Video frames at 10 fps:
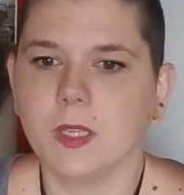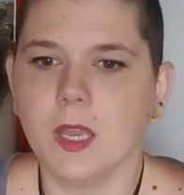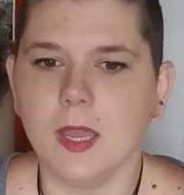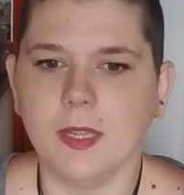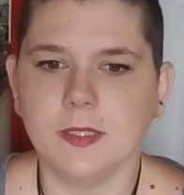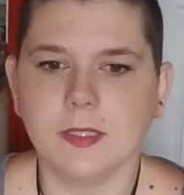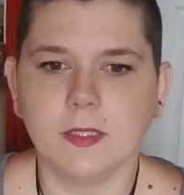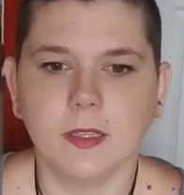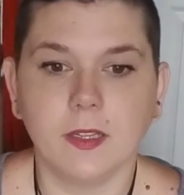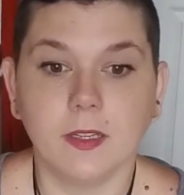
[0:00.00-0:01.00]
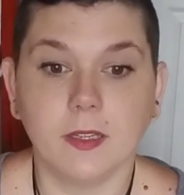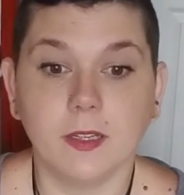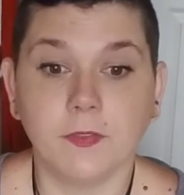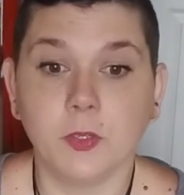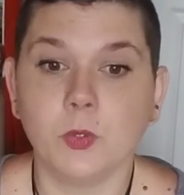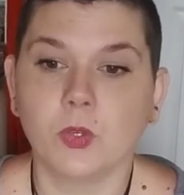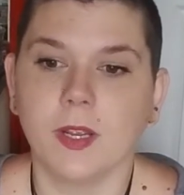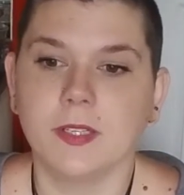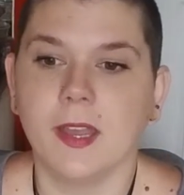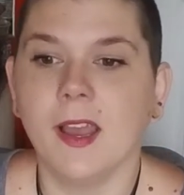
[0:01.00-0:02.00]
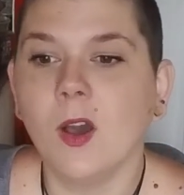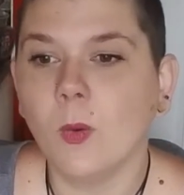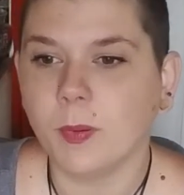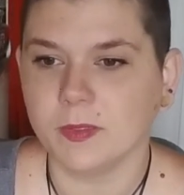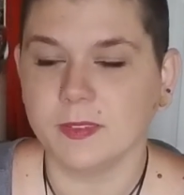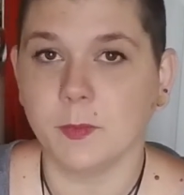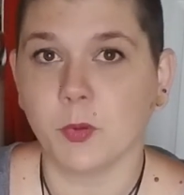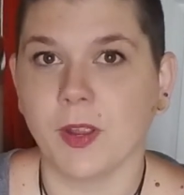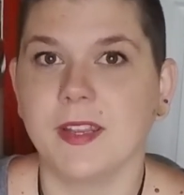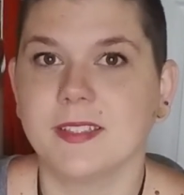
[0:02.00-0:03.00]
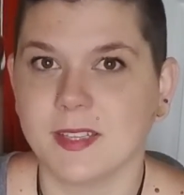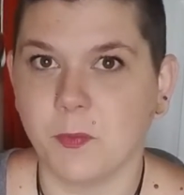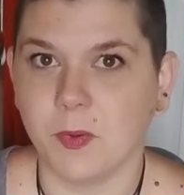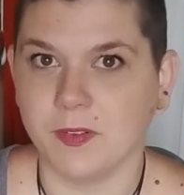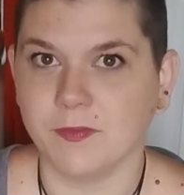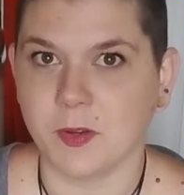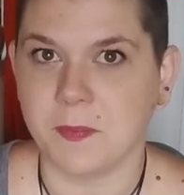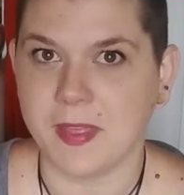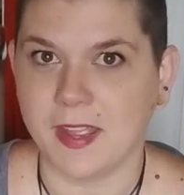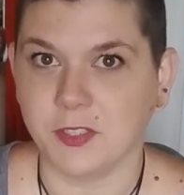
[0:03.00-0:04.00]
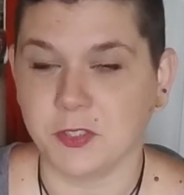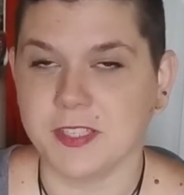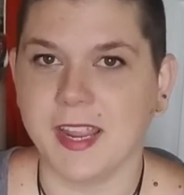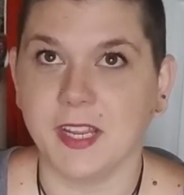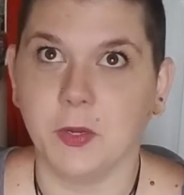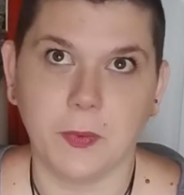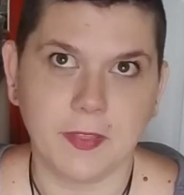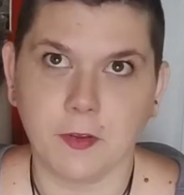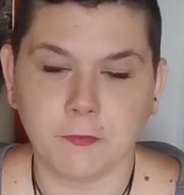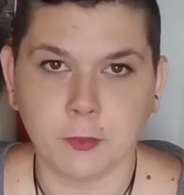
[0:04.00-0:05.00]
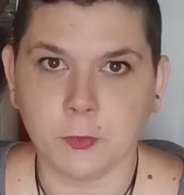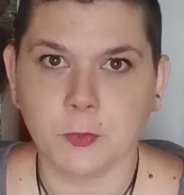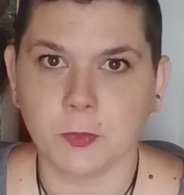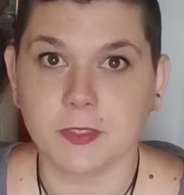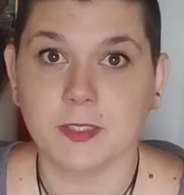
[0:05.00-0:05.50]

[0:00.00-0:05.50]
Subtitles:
And if you try to help liberate someone from that, you're taking away their food source,